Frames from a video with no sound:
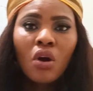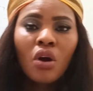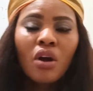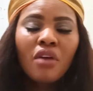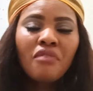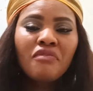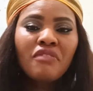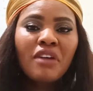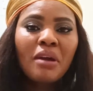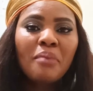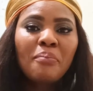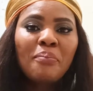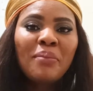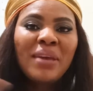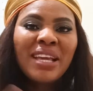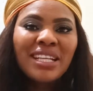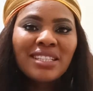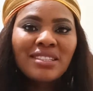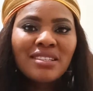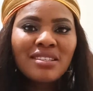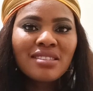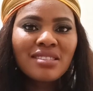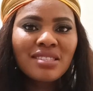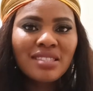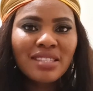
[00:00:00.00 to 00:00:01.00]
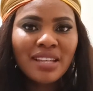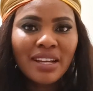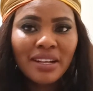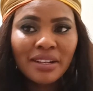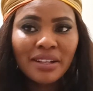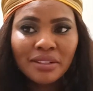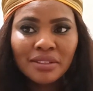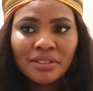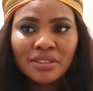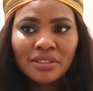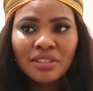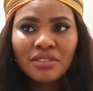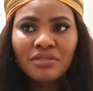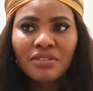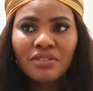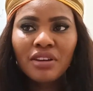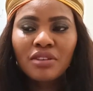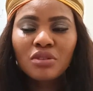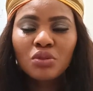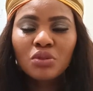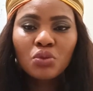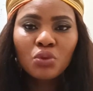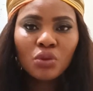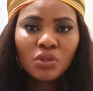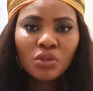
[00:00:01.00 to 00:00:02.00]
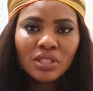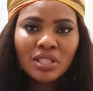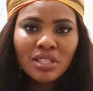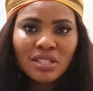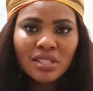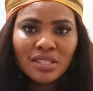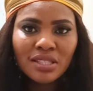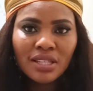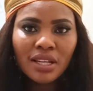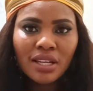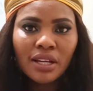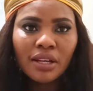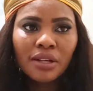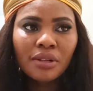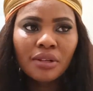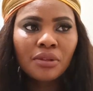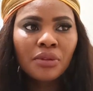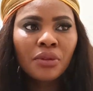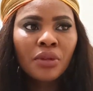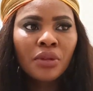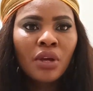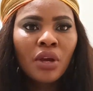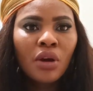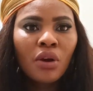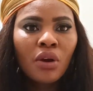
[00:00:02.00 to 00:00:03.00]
or if I make this style, if I sew this style,